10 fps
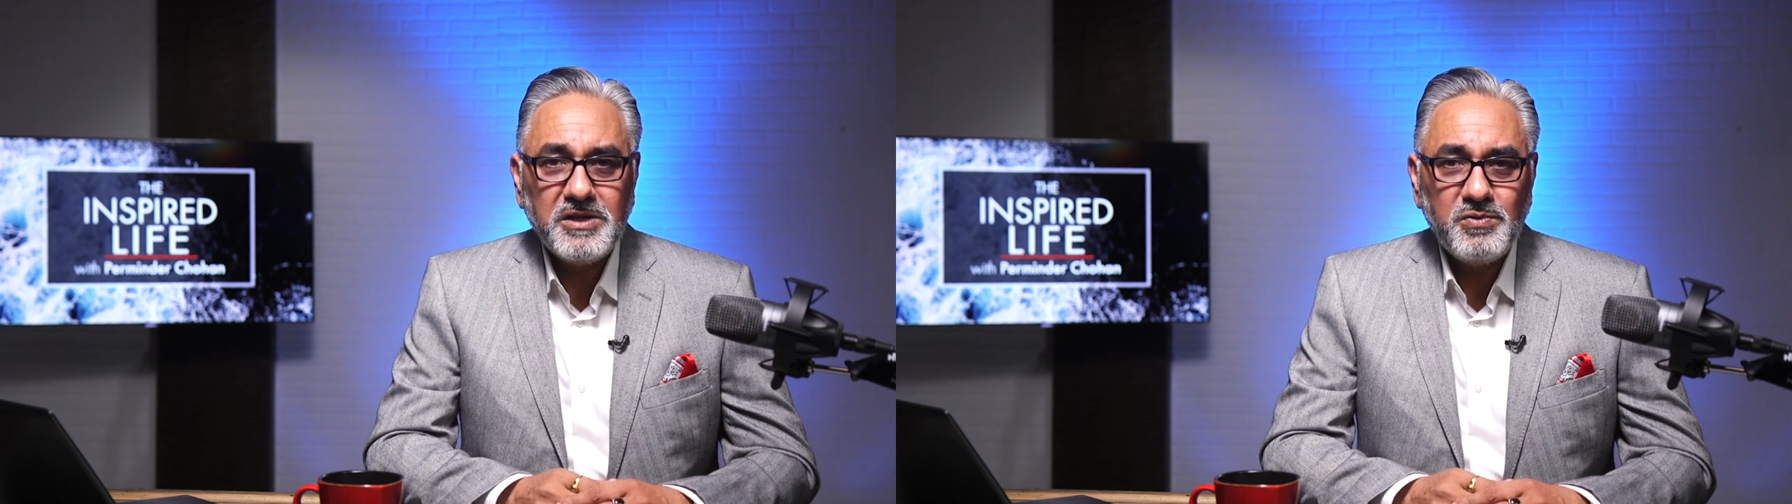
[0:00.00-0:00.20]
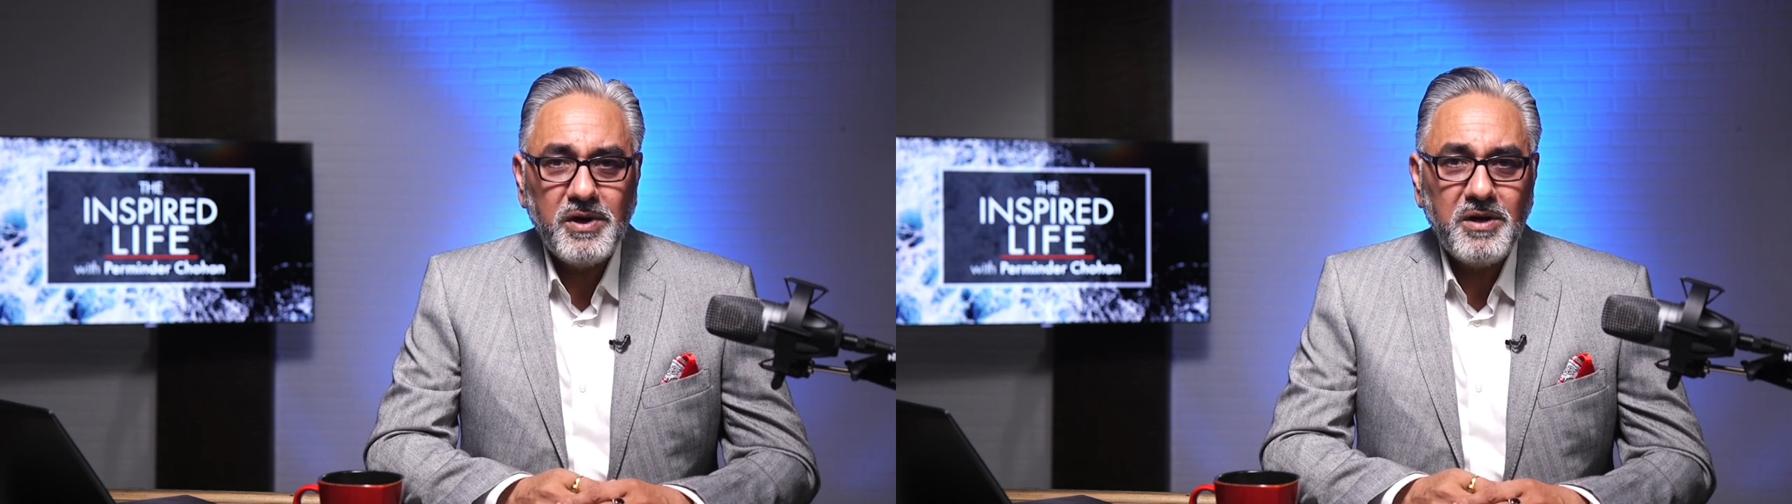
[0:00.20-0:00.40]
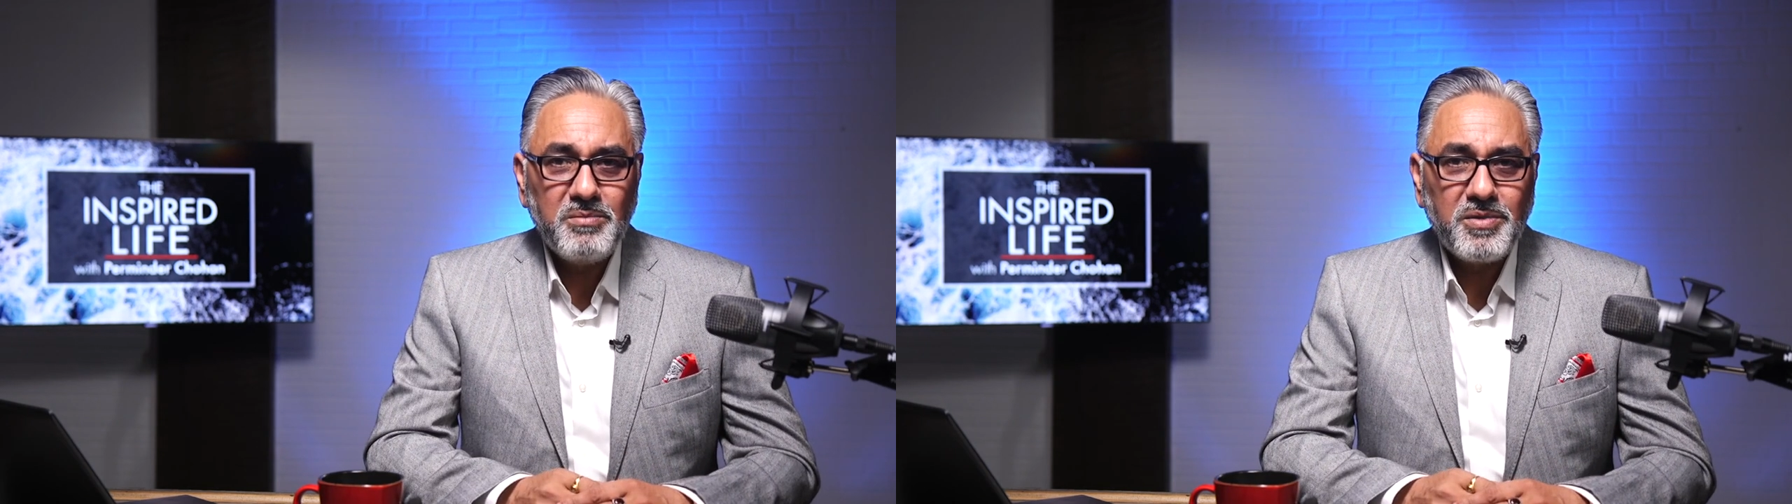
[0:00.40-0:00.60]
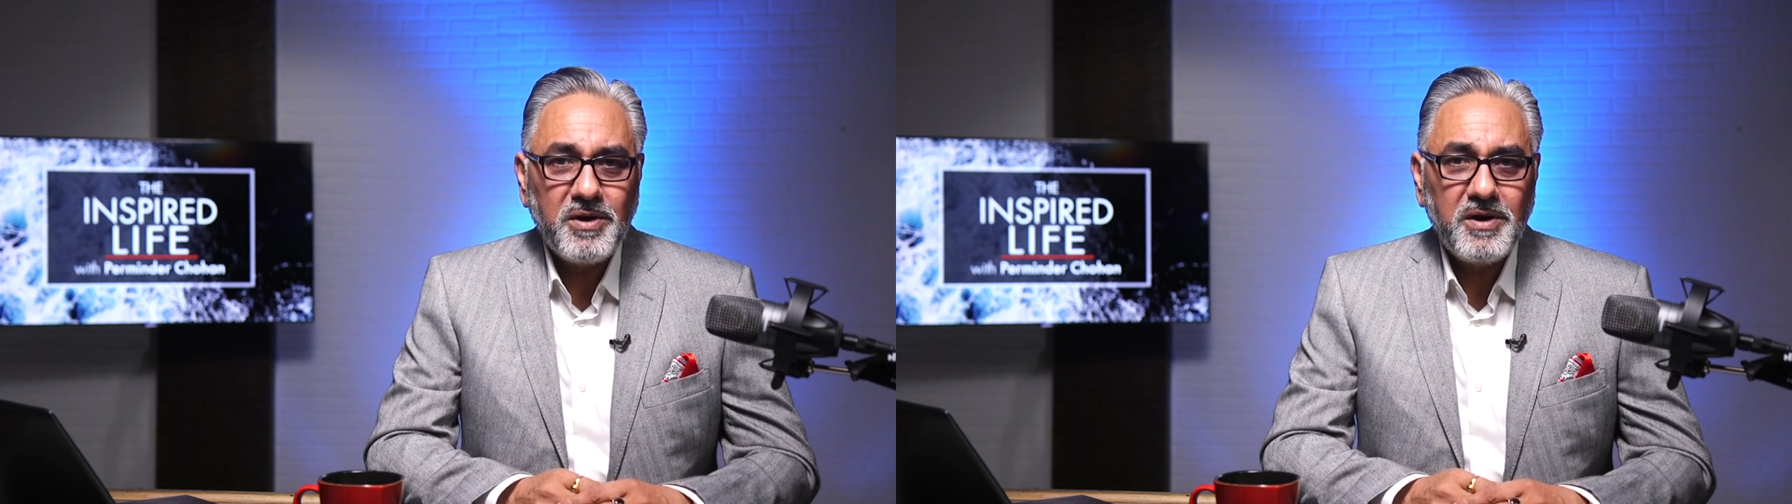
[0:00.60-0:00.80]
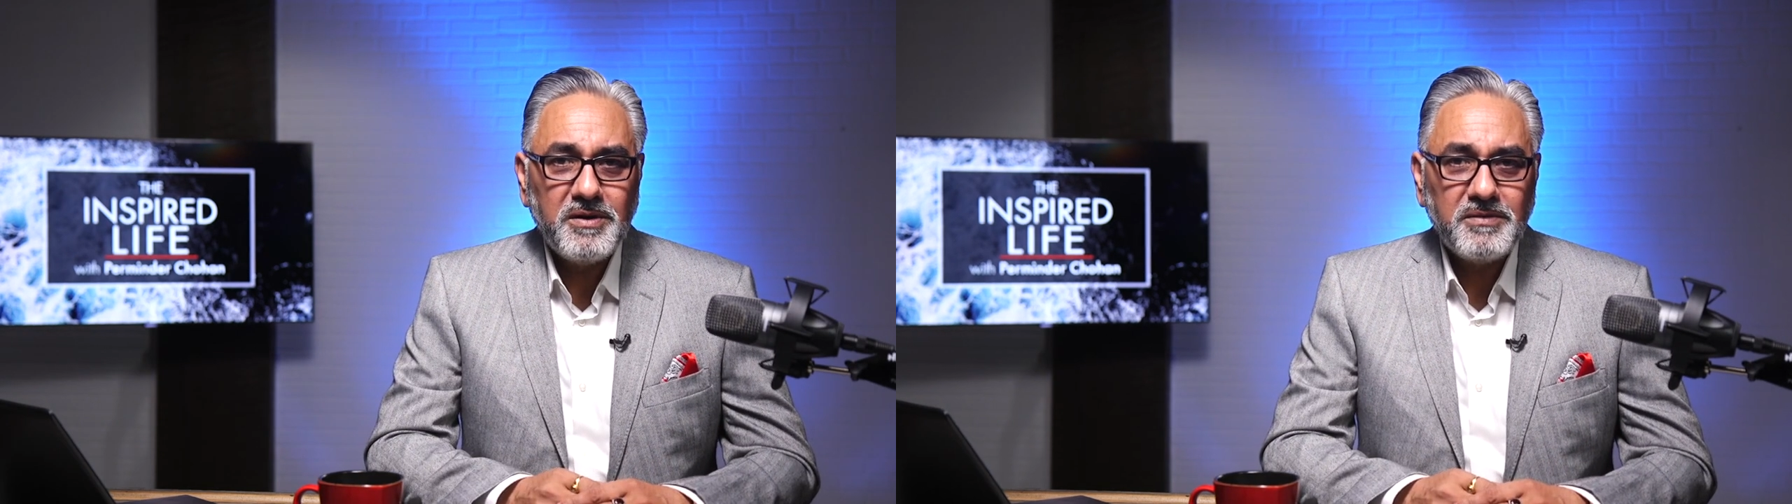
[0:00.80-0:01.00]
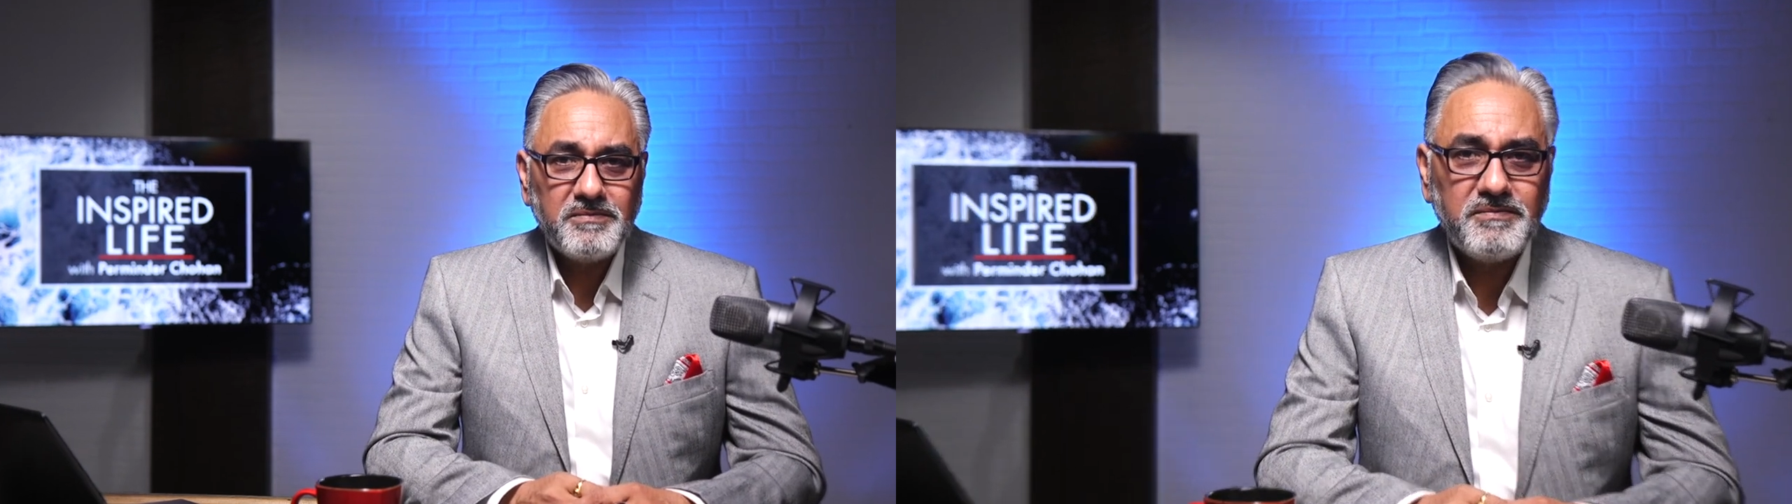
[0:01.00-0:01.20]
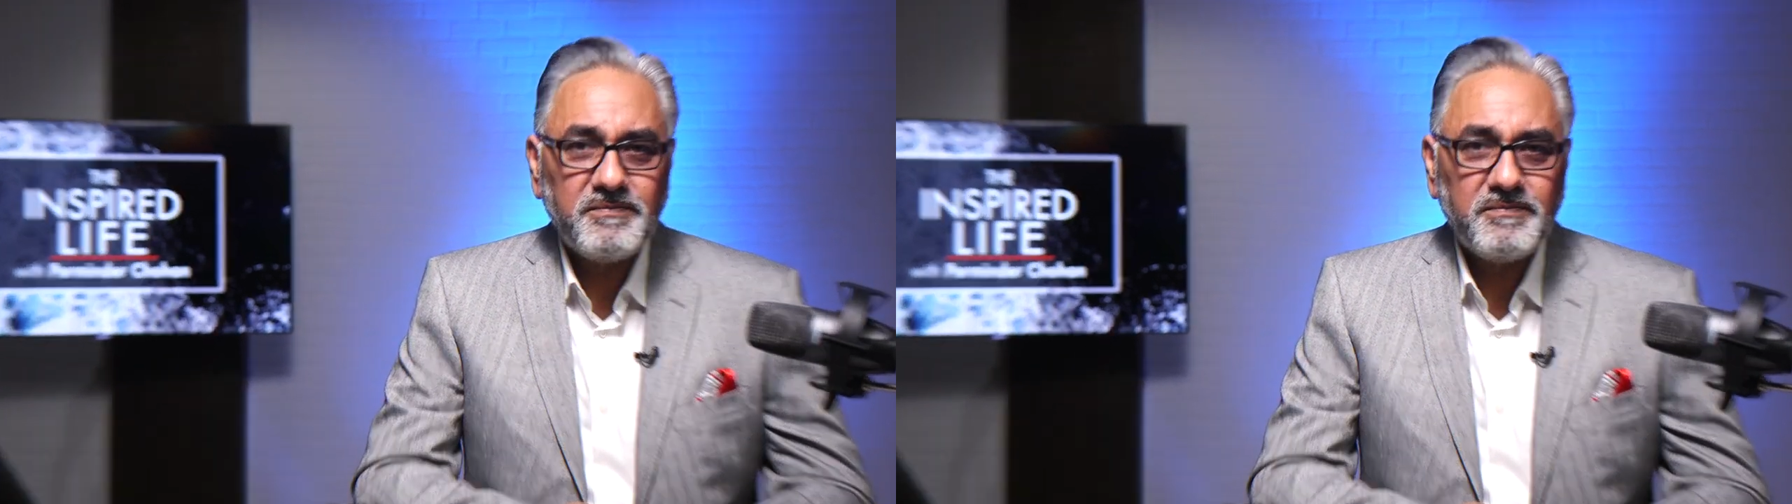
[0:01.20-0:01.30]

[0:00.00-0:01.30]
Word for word: is very important.